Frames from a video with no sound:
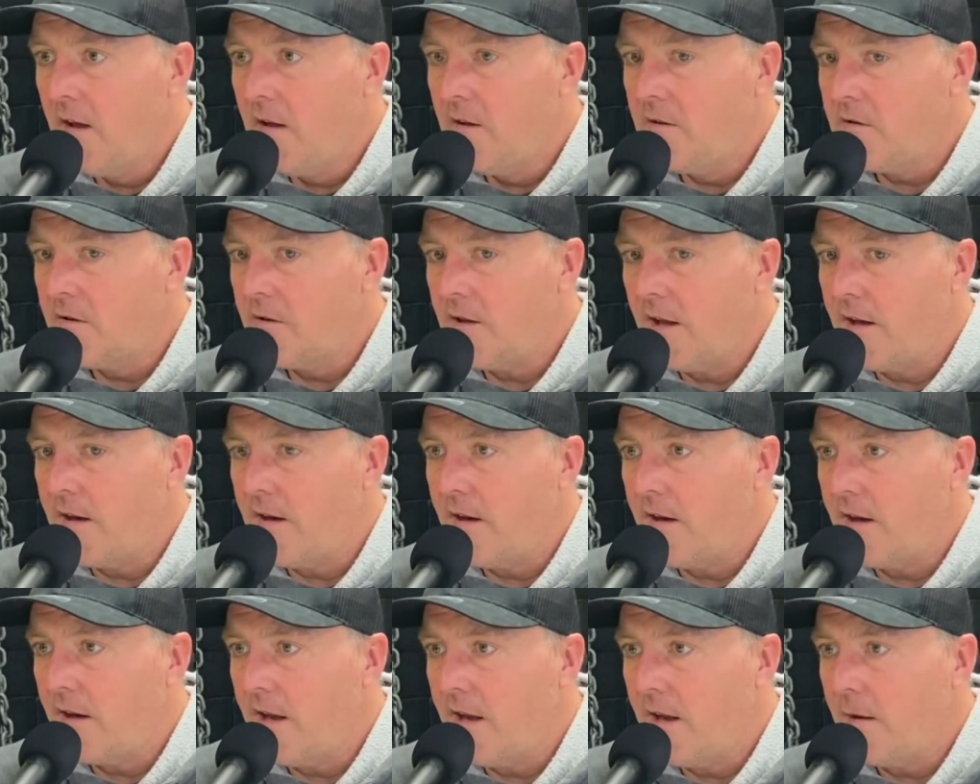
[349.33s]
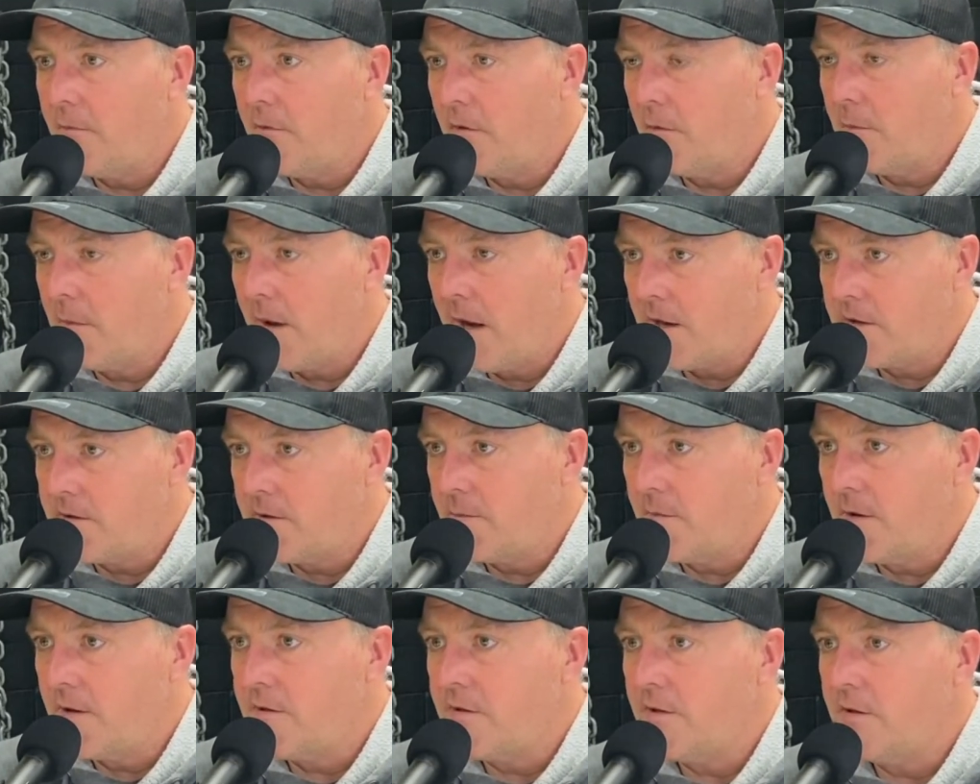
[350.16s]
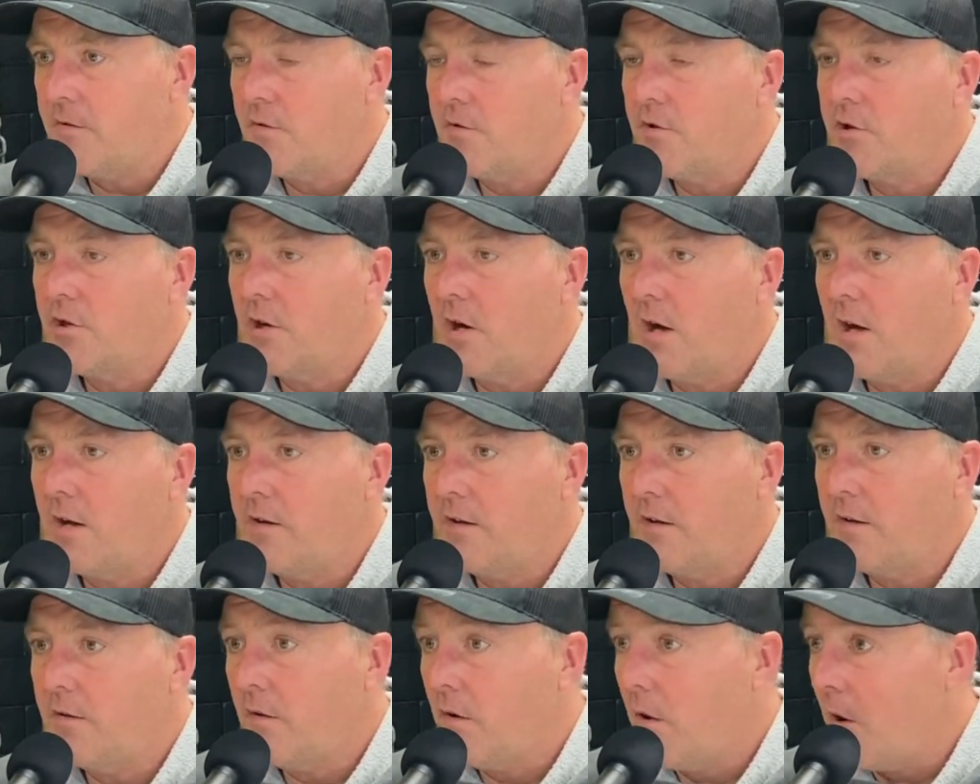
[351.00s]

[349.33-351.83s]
so that in a game they're maximizing their shot and they're